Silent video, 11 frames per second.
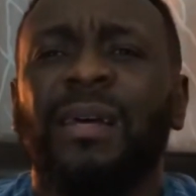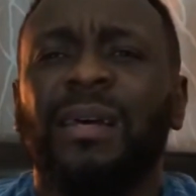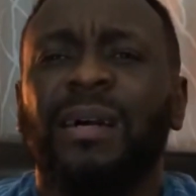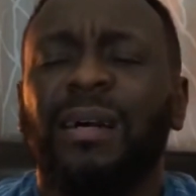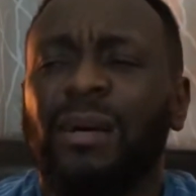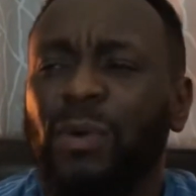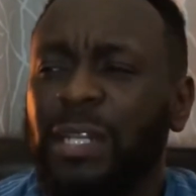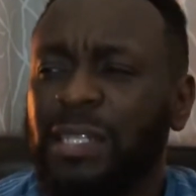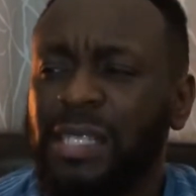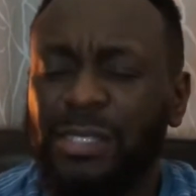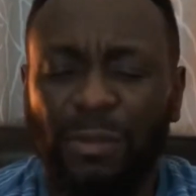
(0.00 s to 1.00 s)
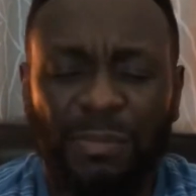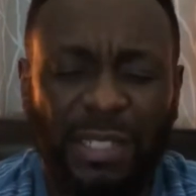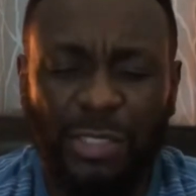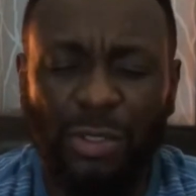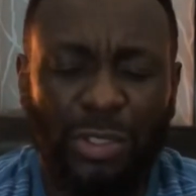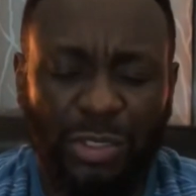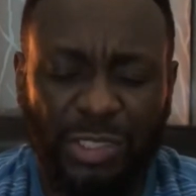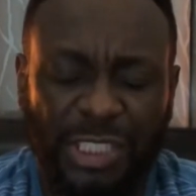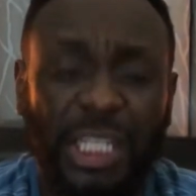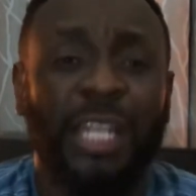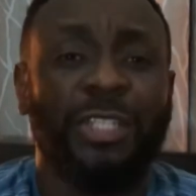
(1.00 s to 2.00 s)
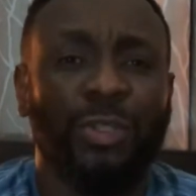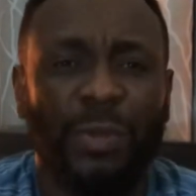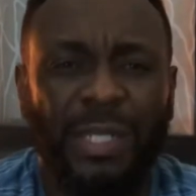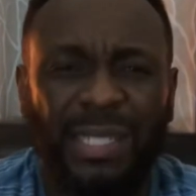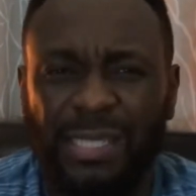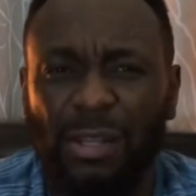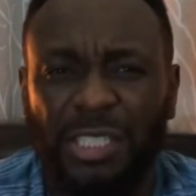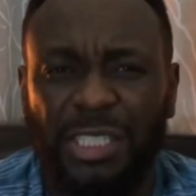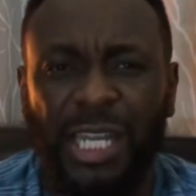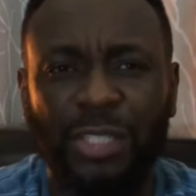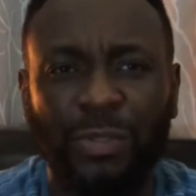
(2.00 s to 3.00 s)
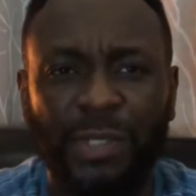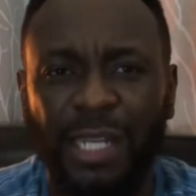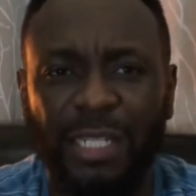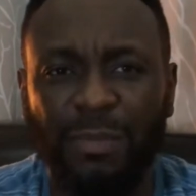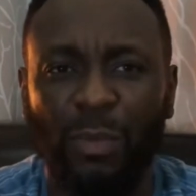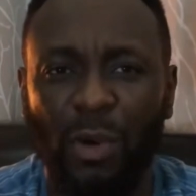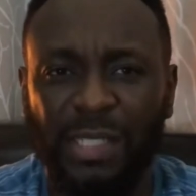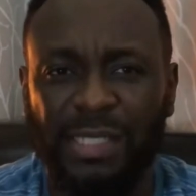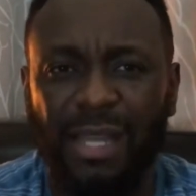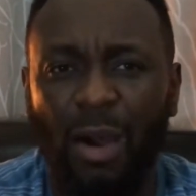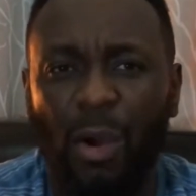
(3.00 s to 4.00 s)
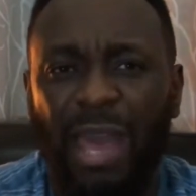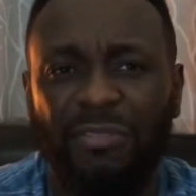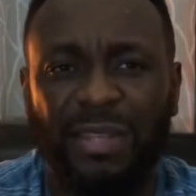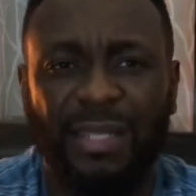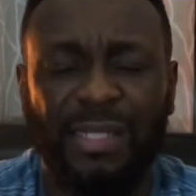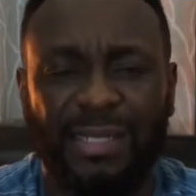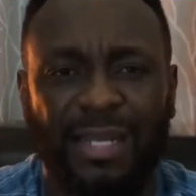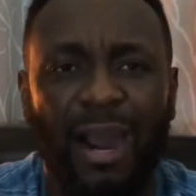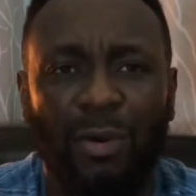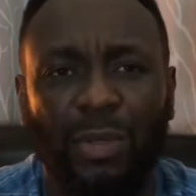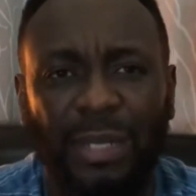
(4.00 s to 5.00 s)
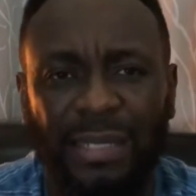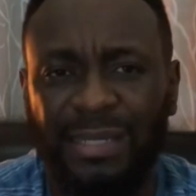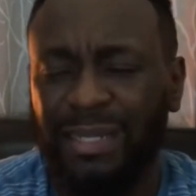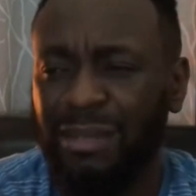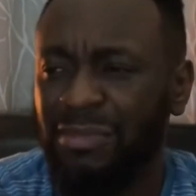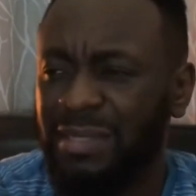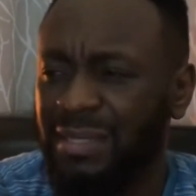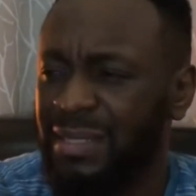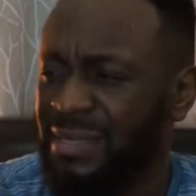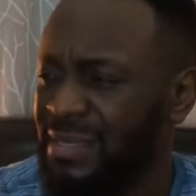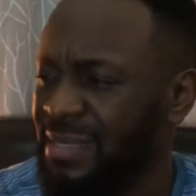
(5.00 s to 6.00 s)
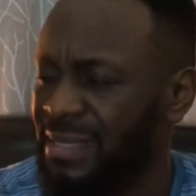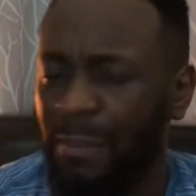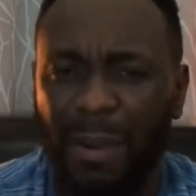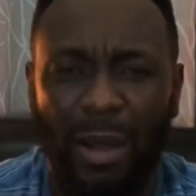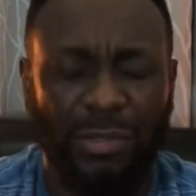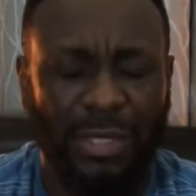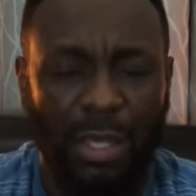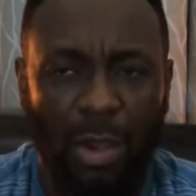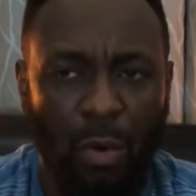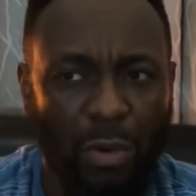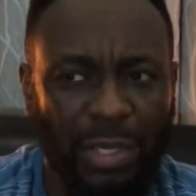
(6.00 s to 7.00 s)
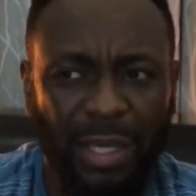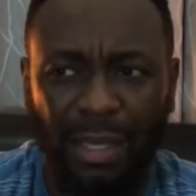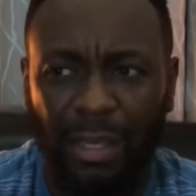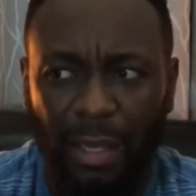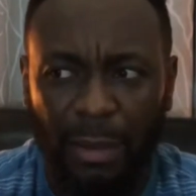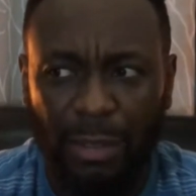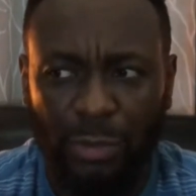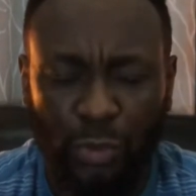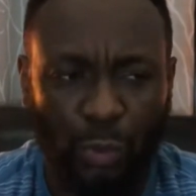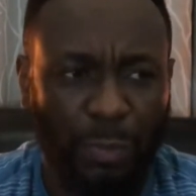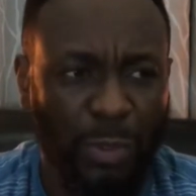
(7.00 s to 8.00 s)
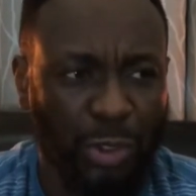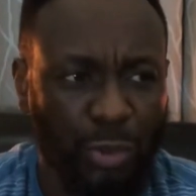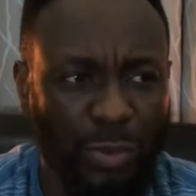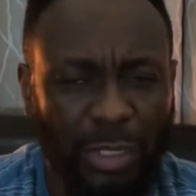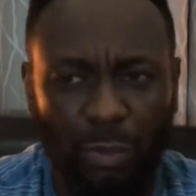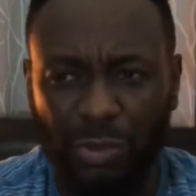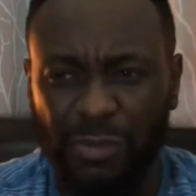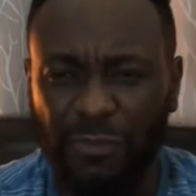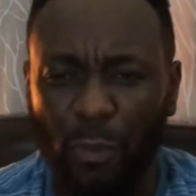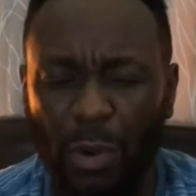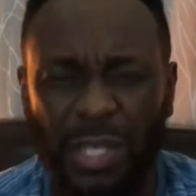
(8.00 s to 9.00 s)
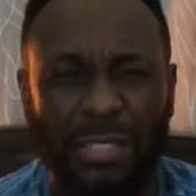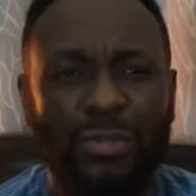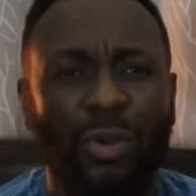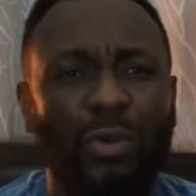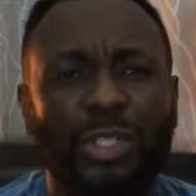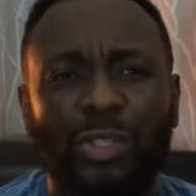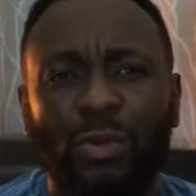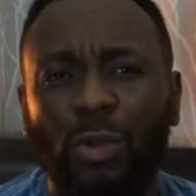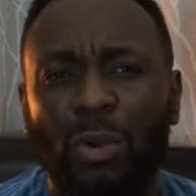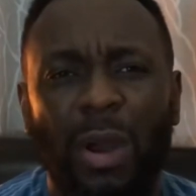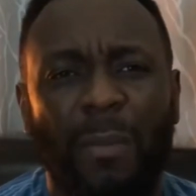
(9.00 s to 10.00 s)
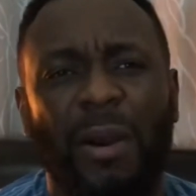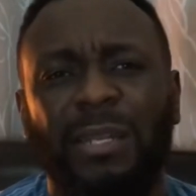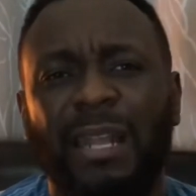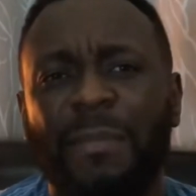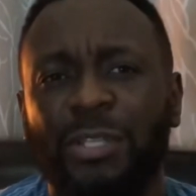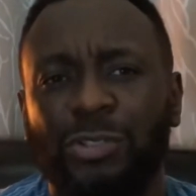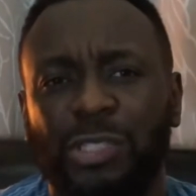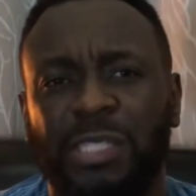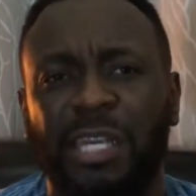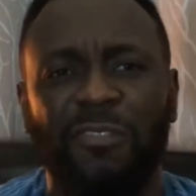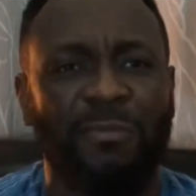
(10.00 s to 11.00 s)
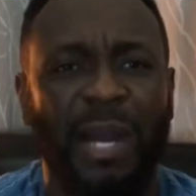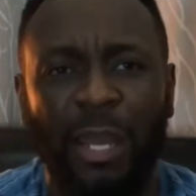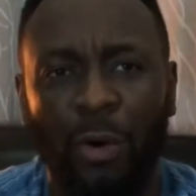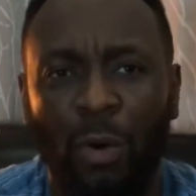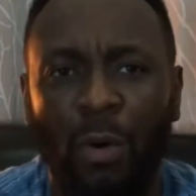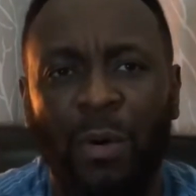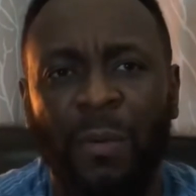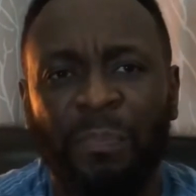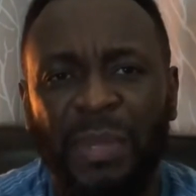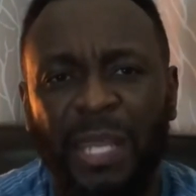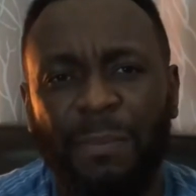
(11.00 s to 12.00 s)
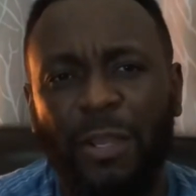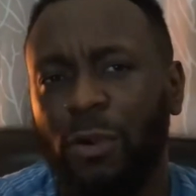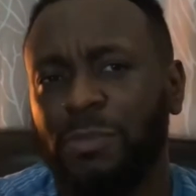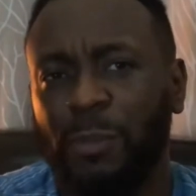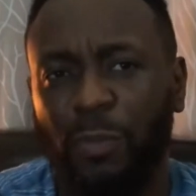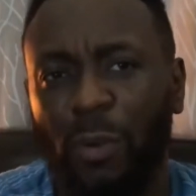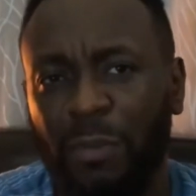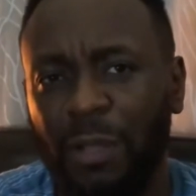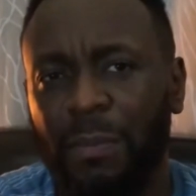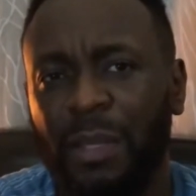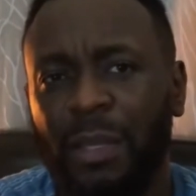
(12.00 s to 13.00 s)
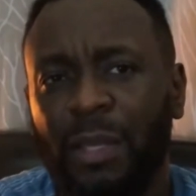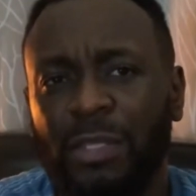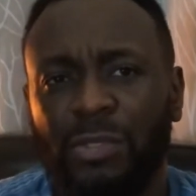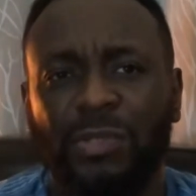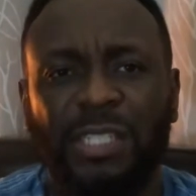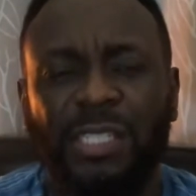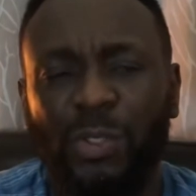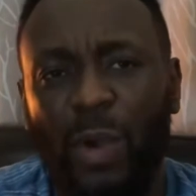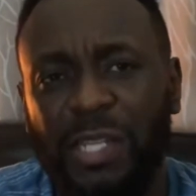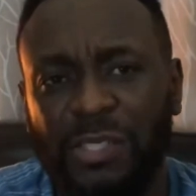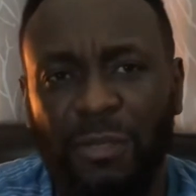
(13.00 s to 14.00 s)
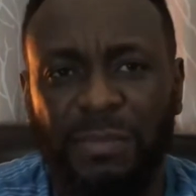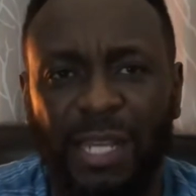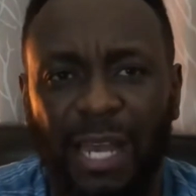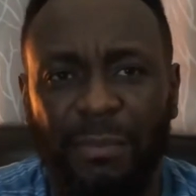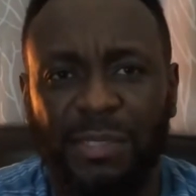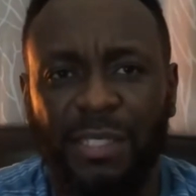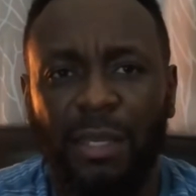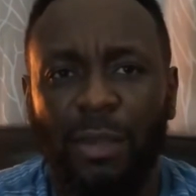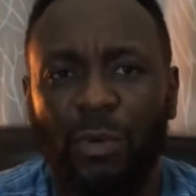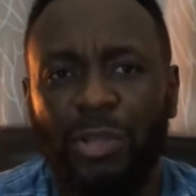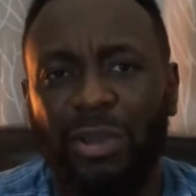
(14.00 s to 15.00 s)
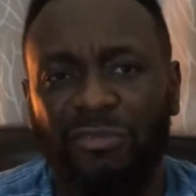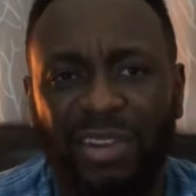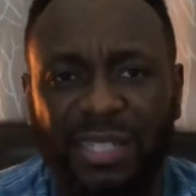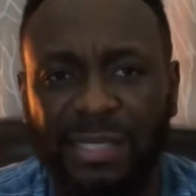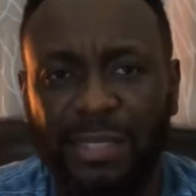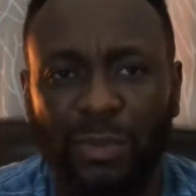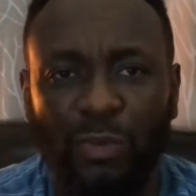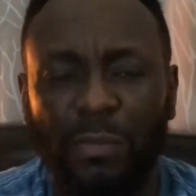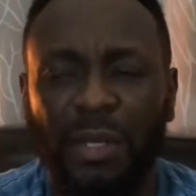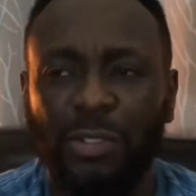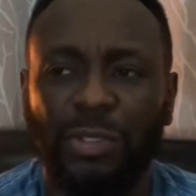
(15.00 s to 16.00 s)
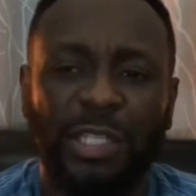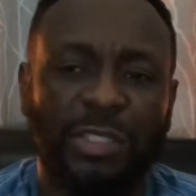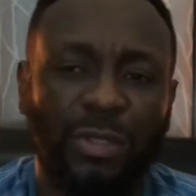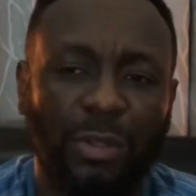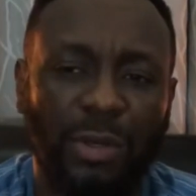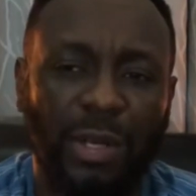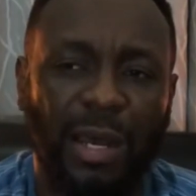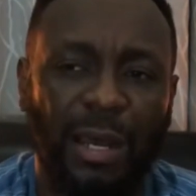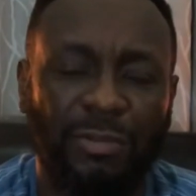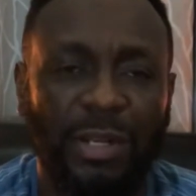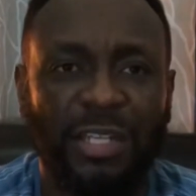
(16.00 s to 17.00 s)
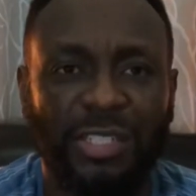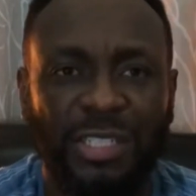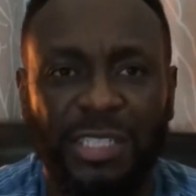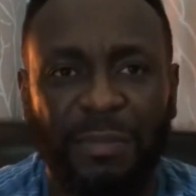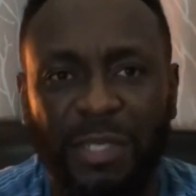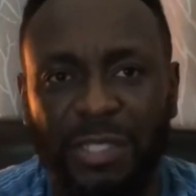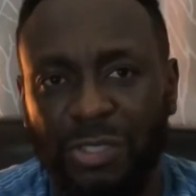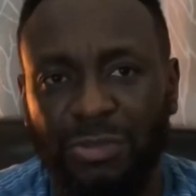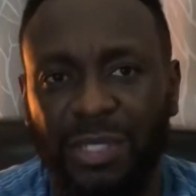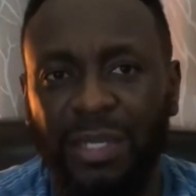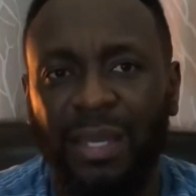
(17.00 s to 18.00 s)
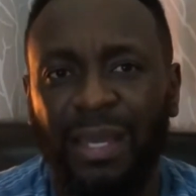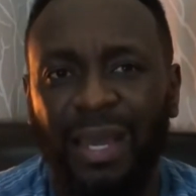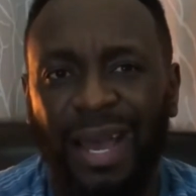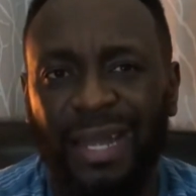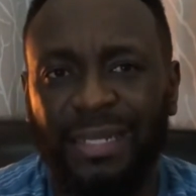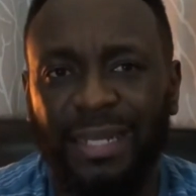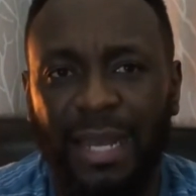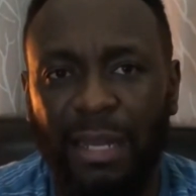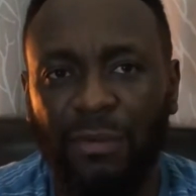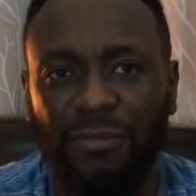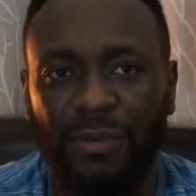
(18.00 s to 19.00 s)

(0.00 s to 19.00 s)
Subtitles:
when they say something is not genuine, it's not genuine anymore. It's now, everything is calculated. Everything is about, okay, 2 + 2 = 4. It's no longer about, let me just give my all. It becomes a problem. So this is why sometimes when you are vetting a woman, you need to look at her relationship history, and the kind of,